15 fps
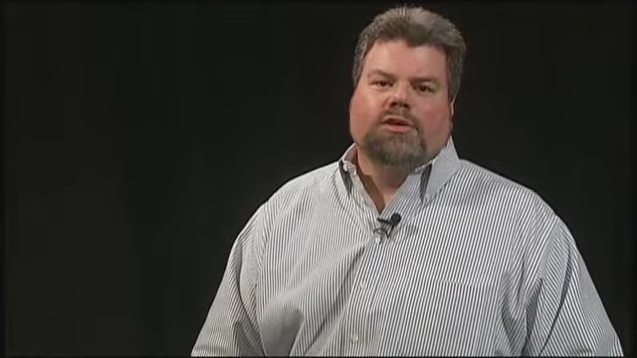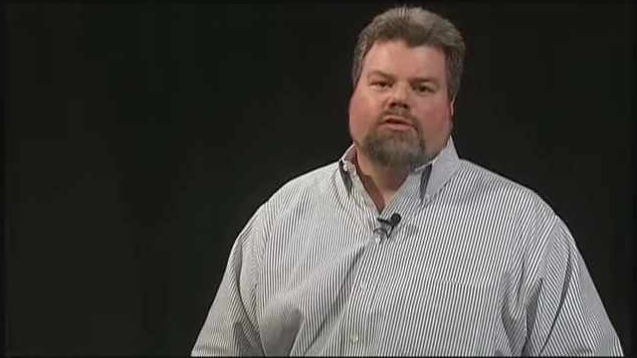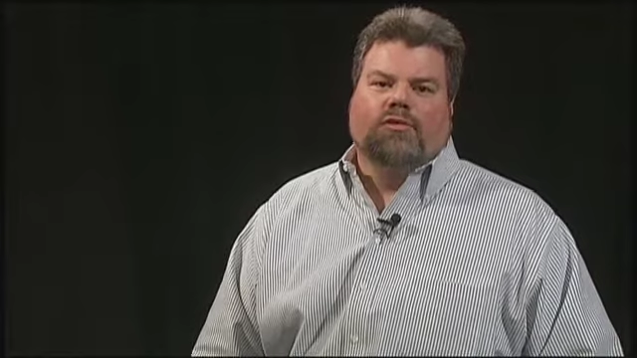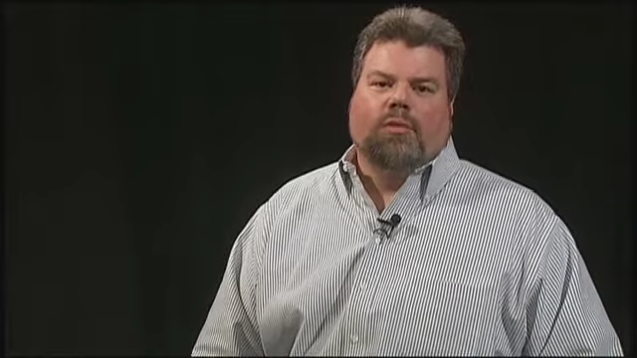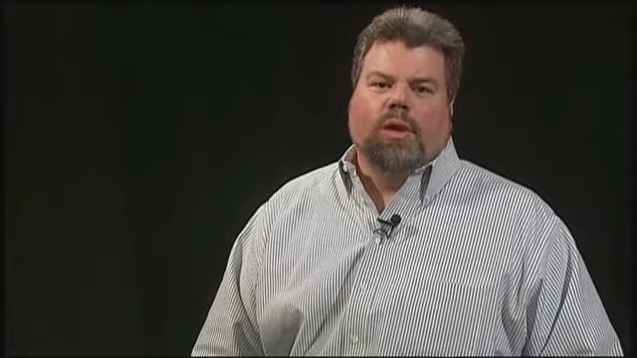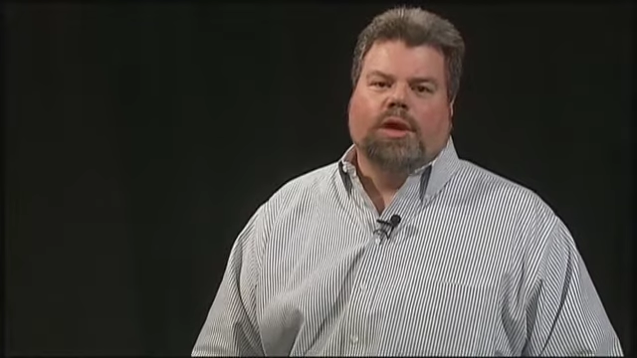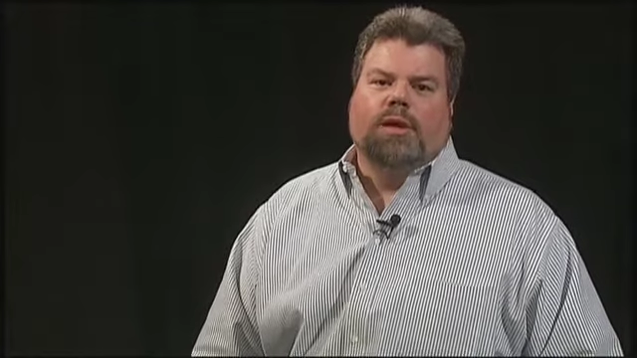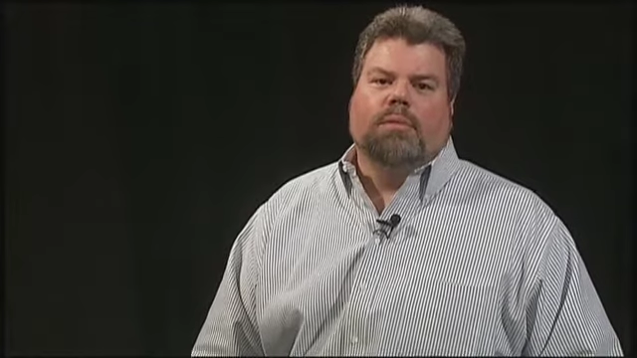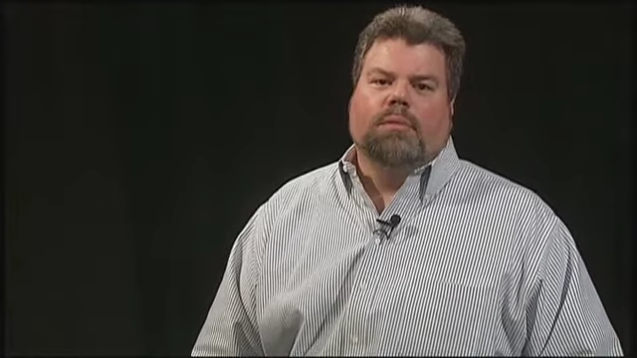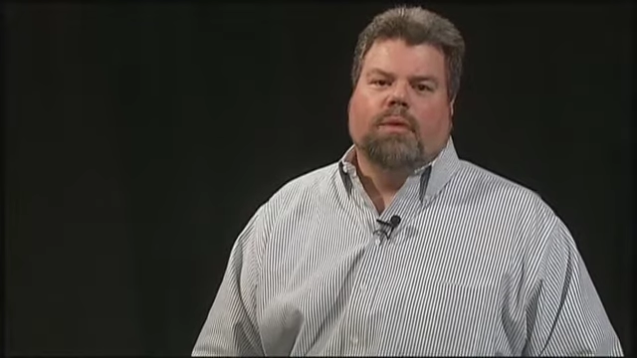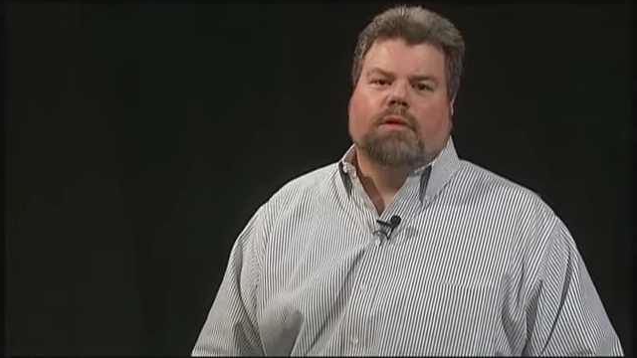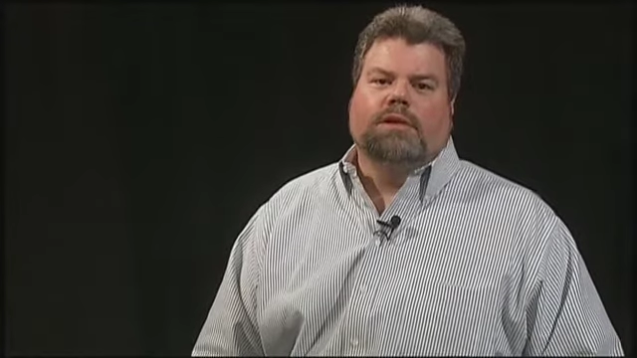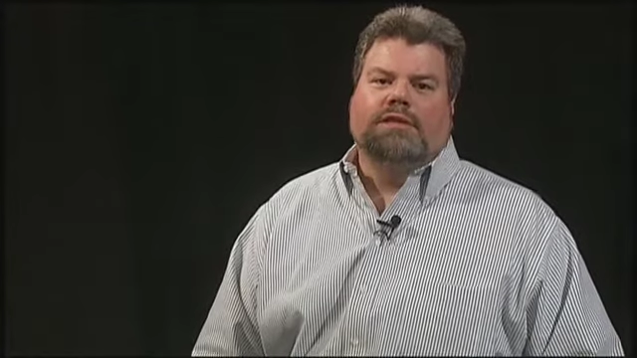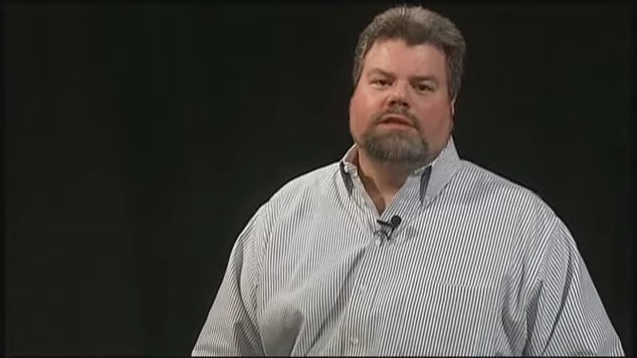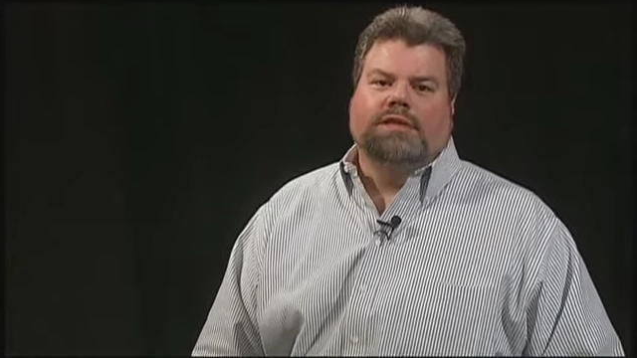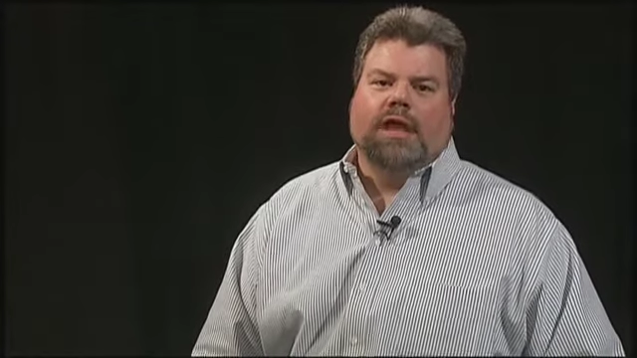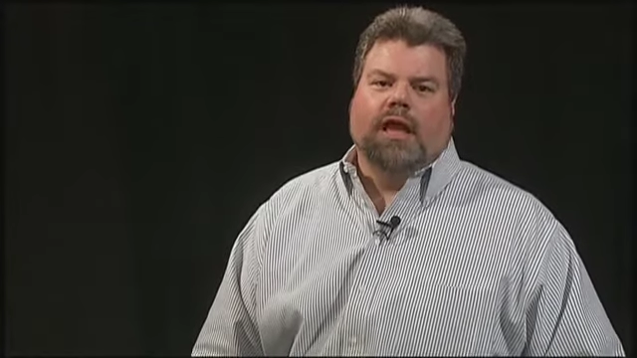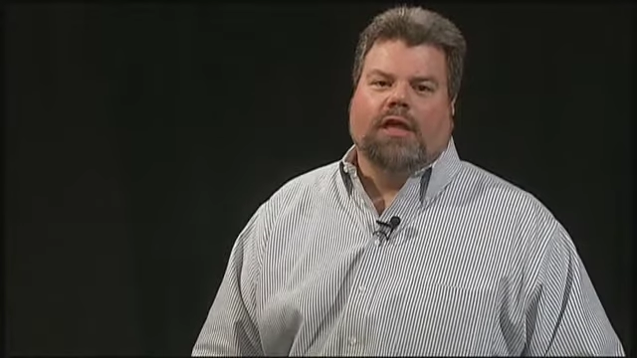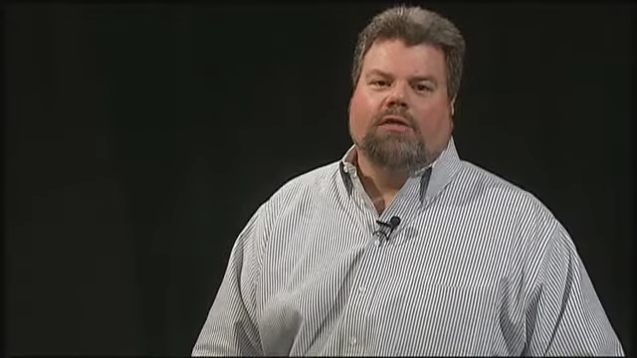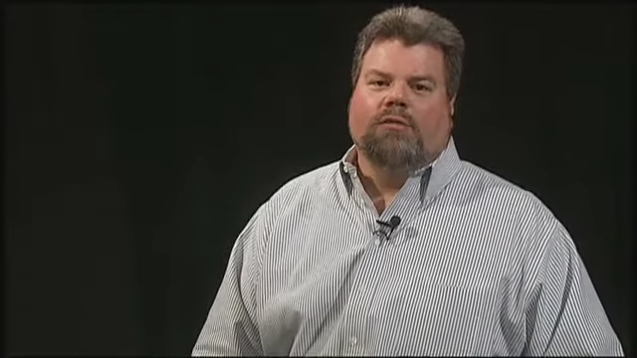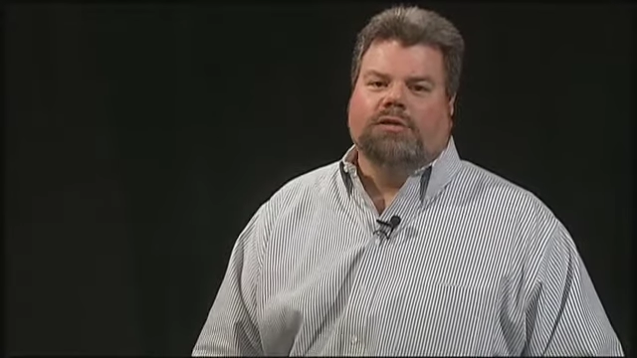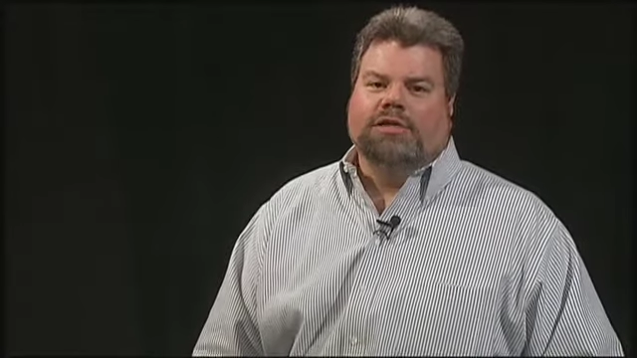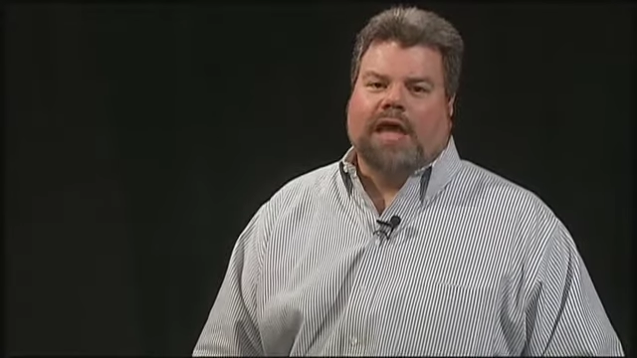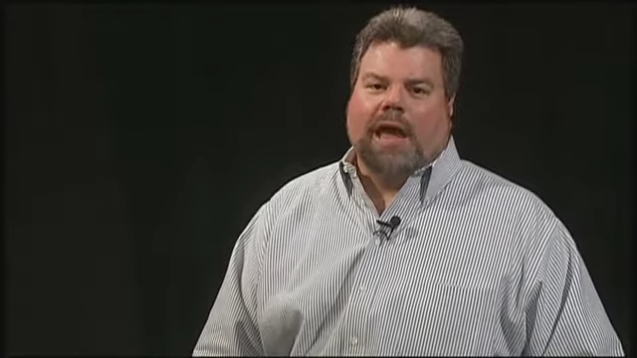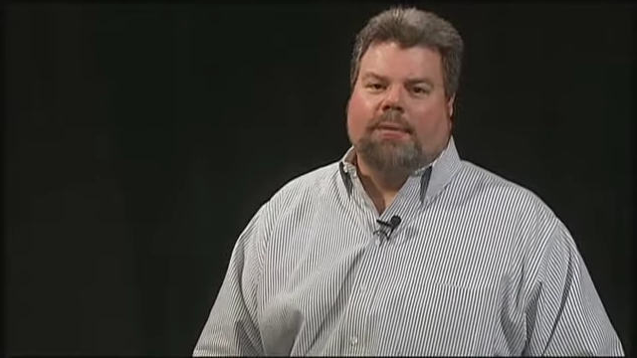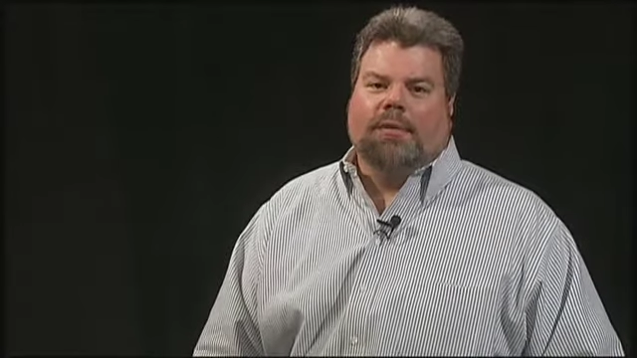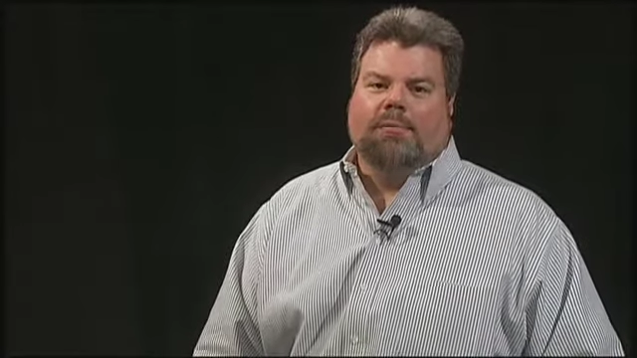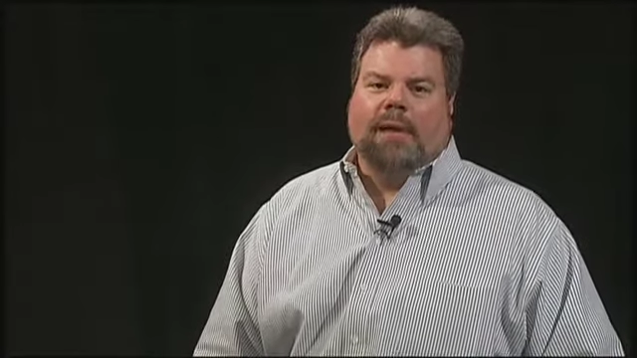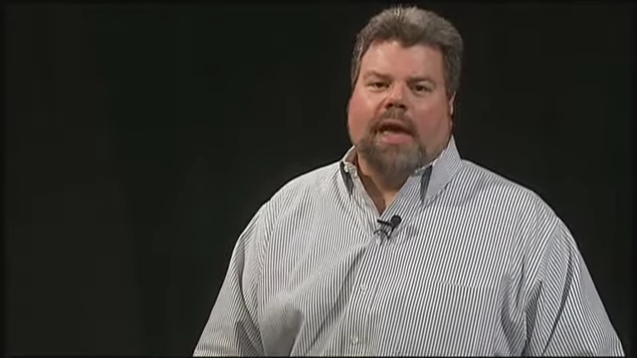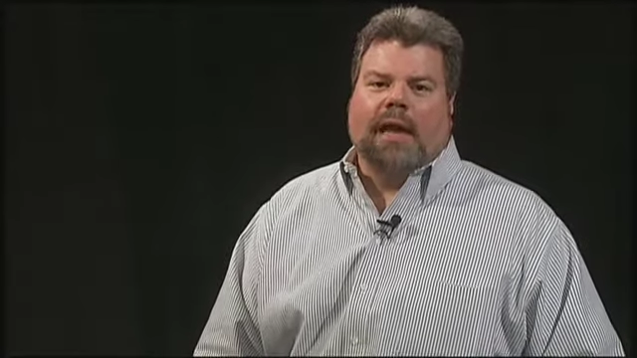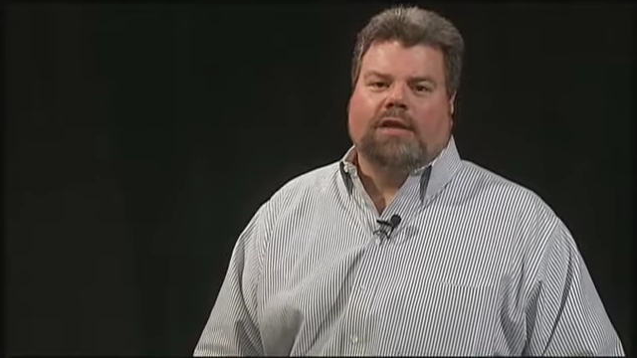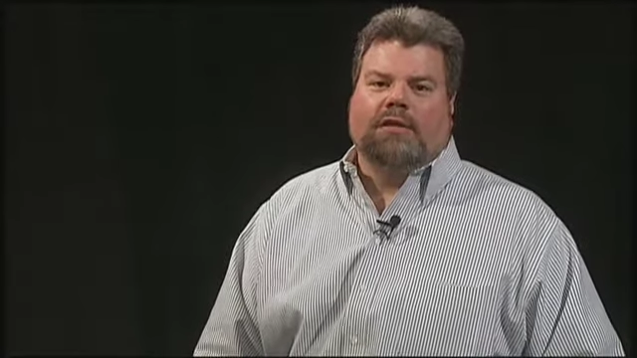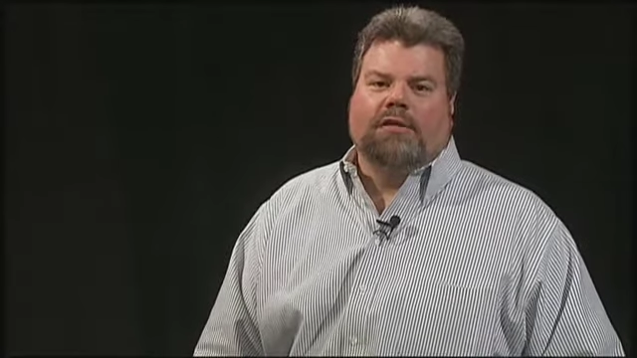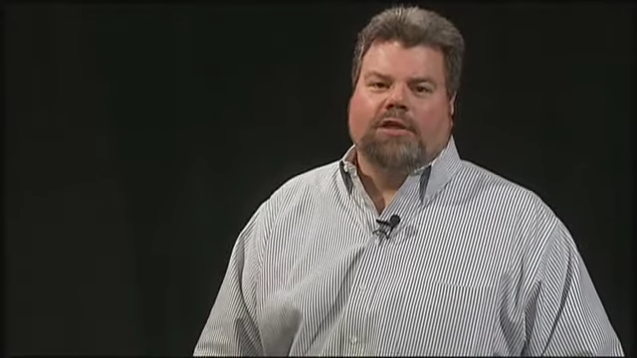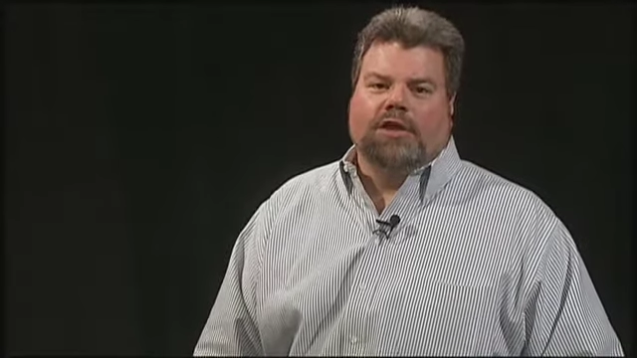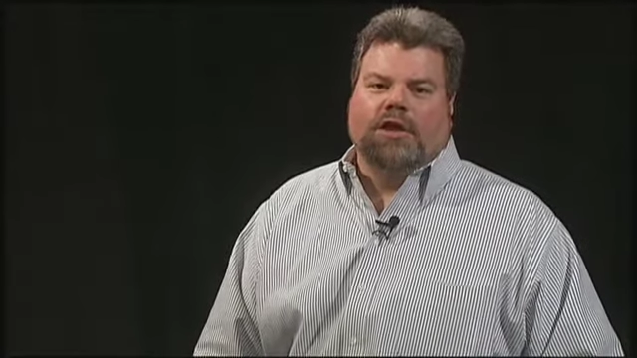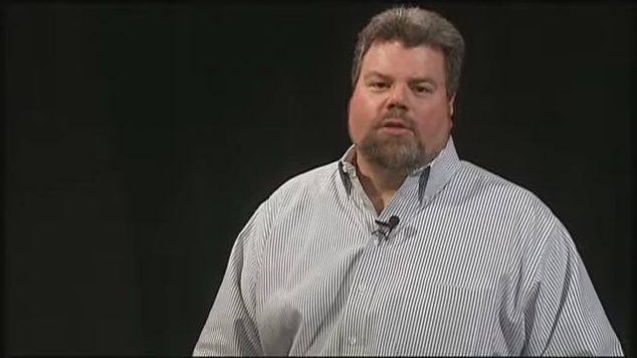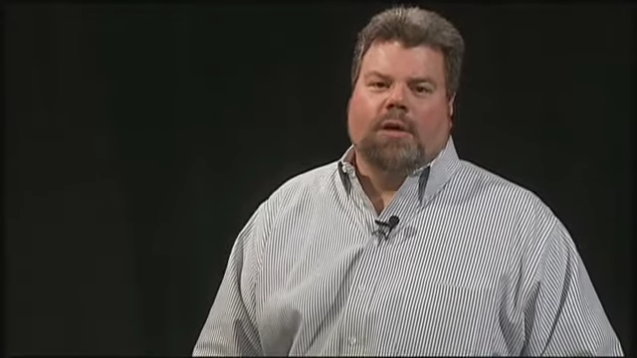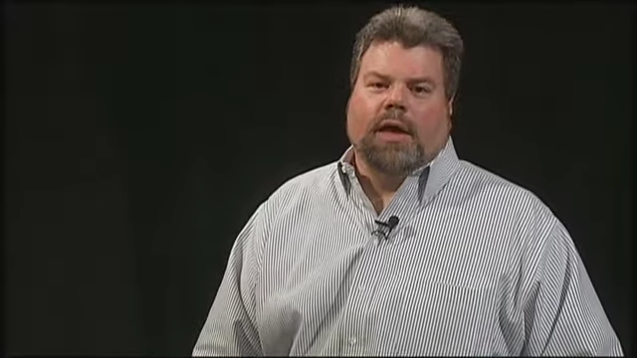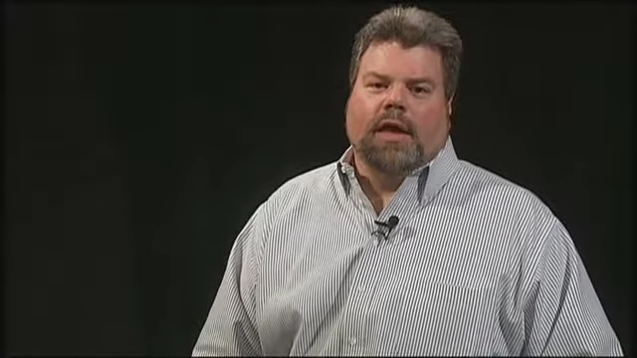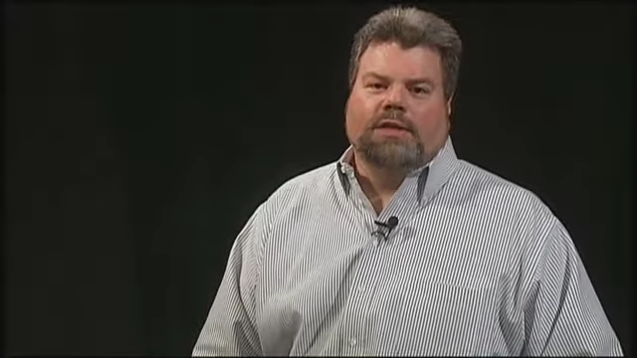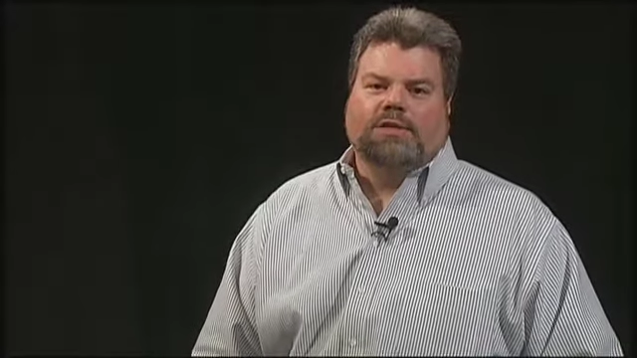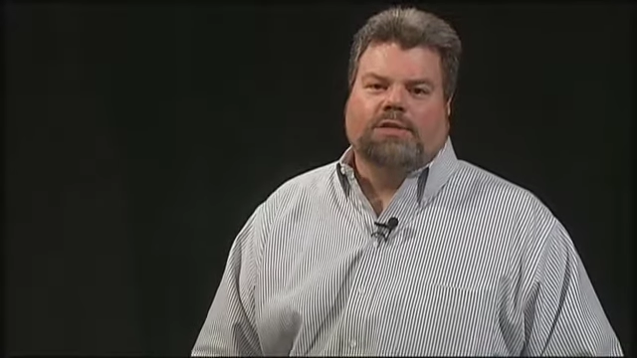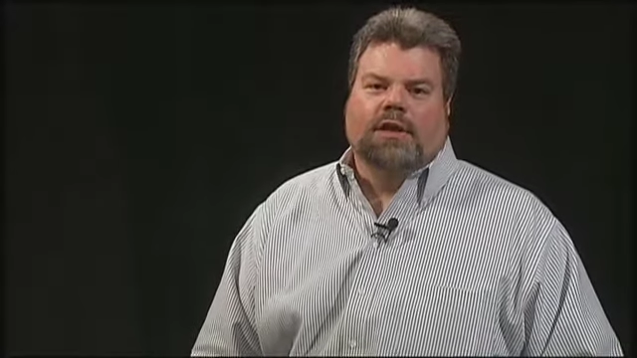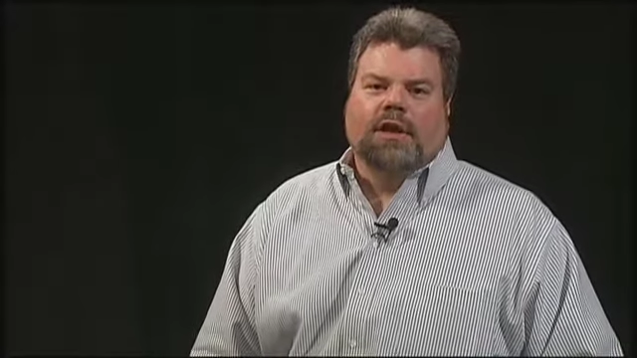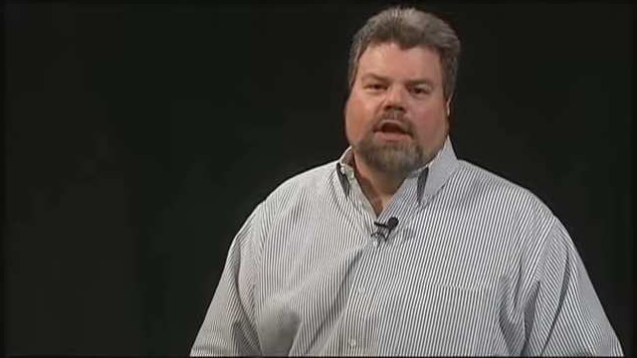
of William Borden's death was cabled back to the U.S.,